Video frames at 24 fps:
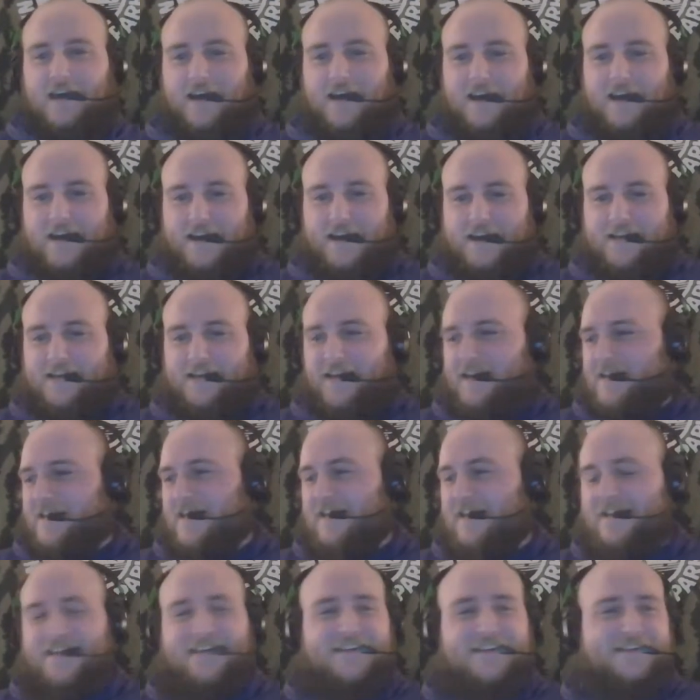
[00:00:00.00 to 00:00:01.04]
Kind of
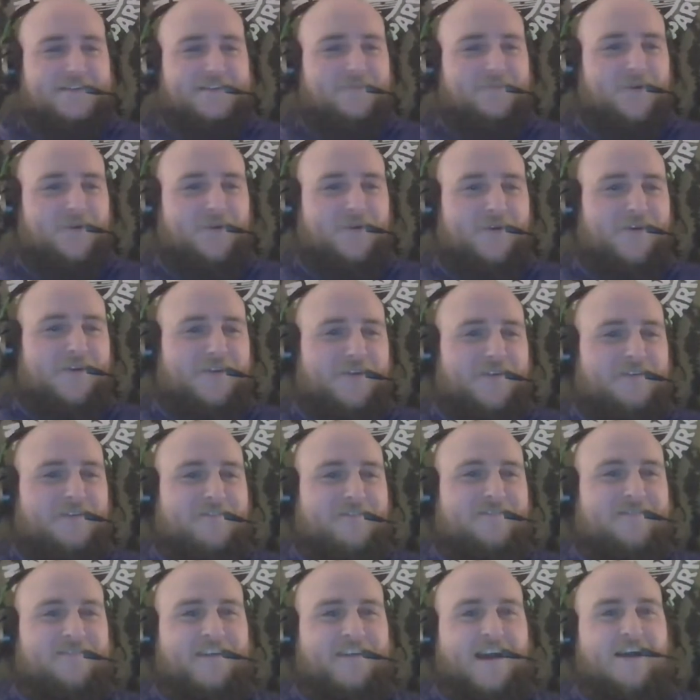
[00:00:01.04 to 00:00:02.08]
getting into some
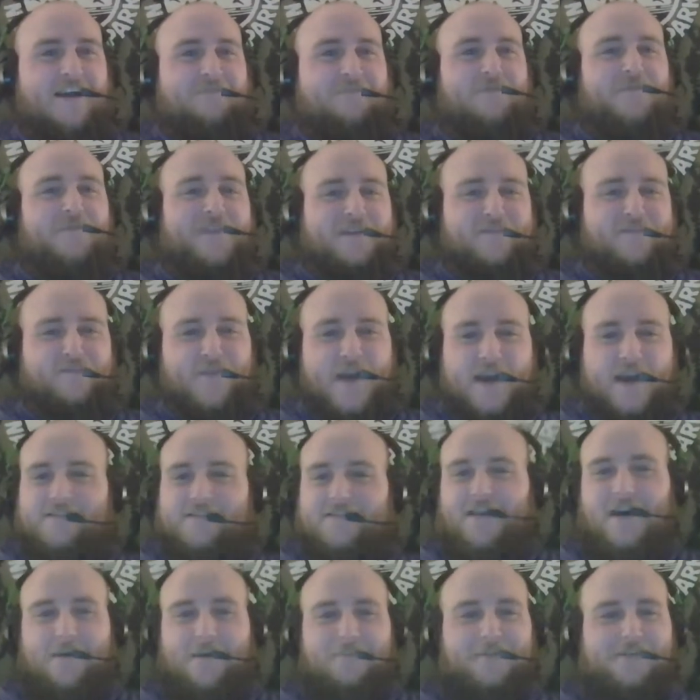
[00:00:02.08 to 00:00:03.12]
more off the beaten
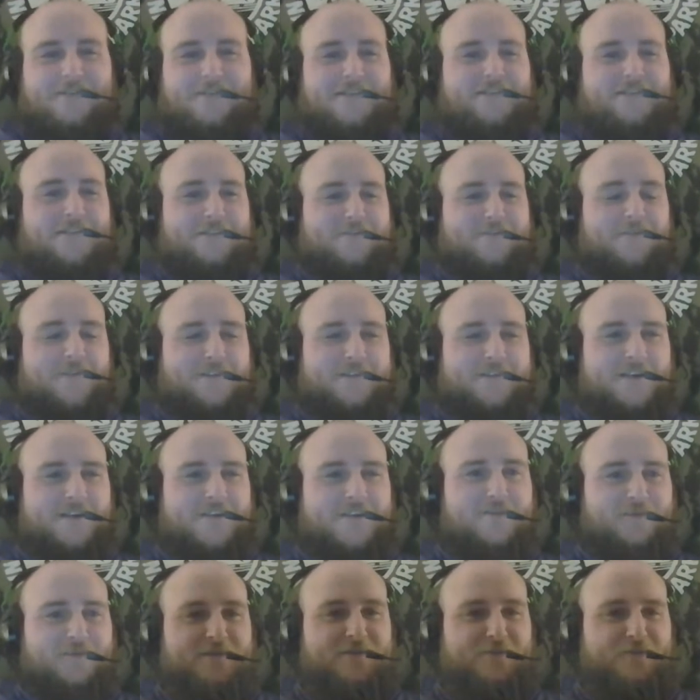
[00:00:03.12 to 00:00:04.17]
path topics. I just want to
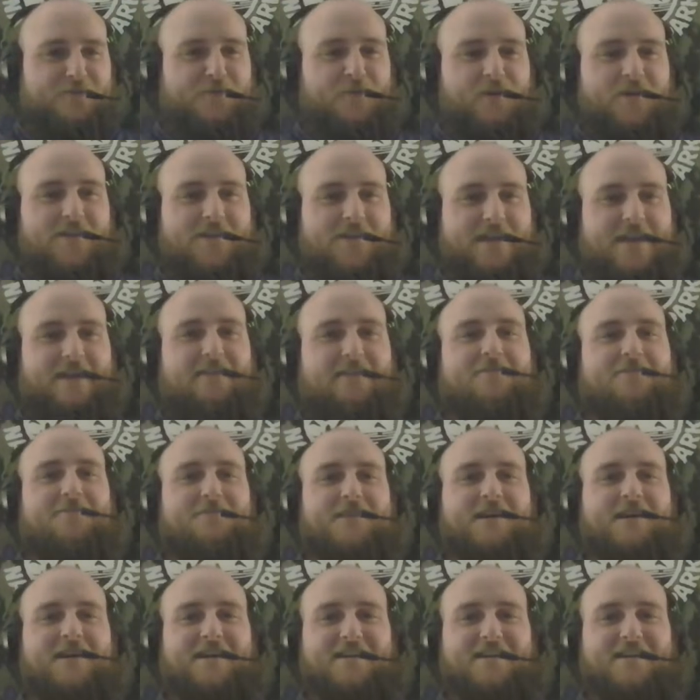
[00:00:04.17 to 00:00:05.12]
touch them as we're rolling down.